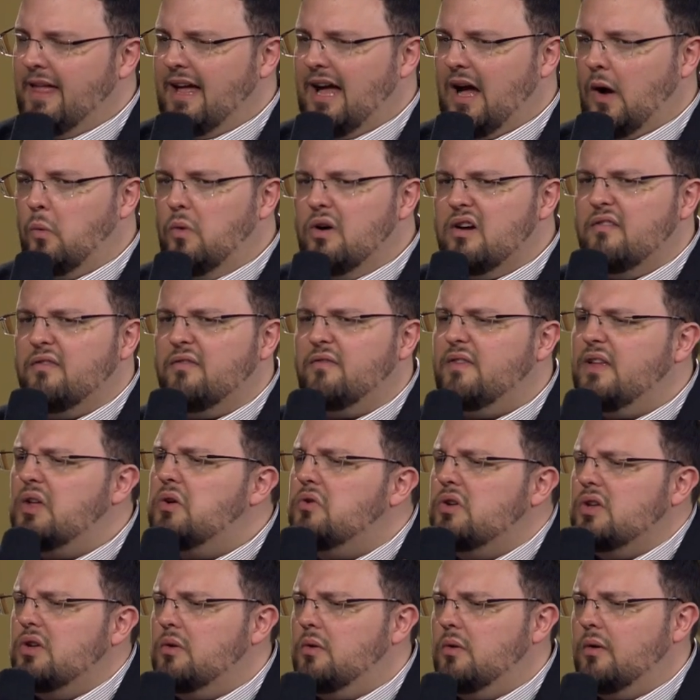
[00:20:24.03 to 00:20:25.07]
I want to
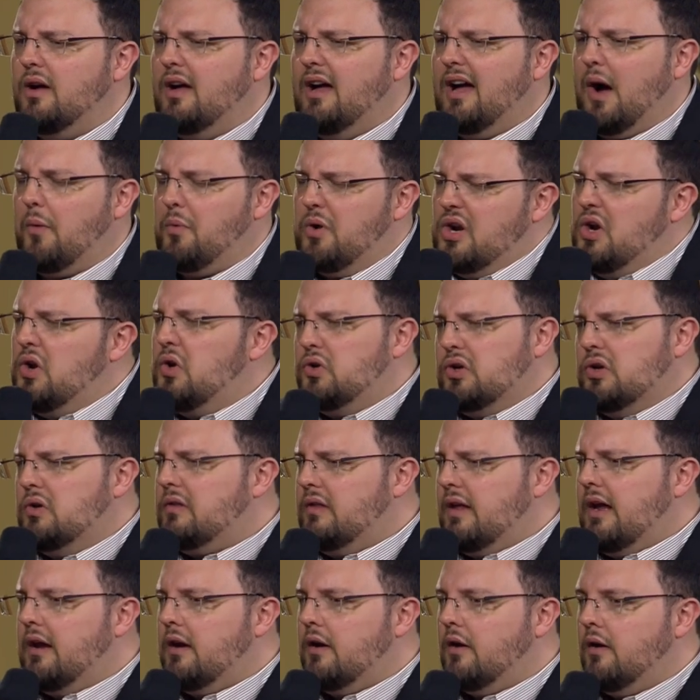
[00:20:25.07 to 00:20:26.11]
feel you. I want to know you're
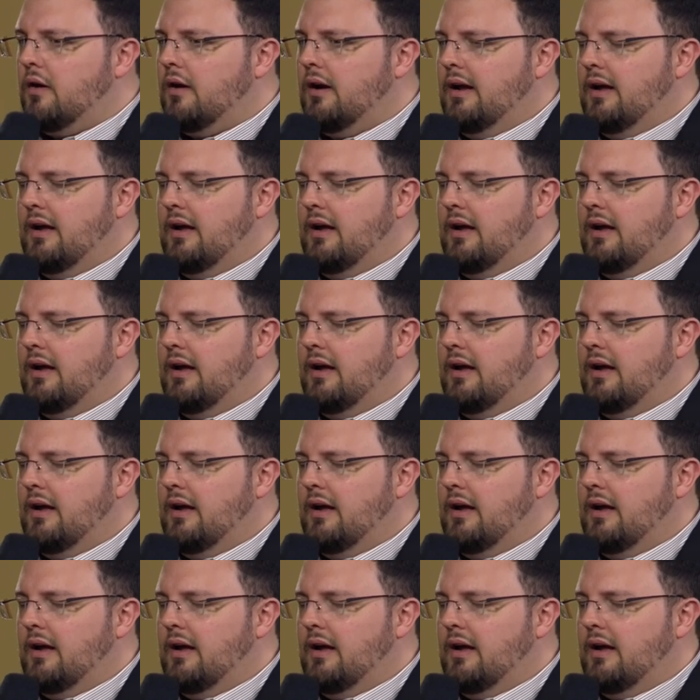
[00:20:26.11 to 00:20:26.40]
there.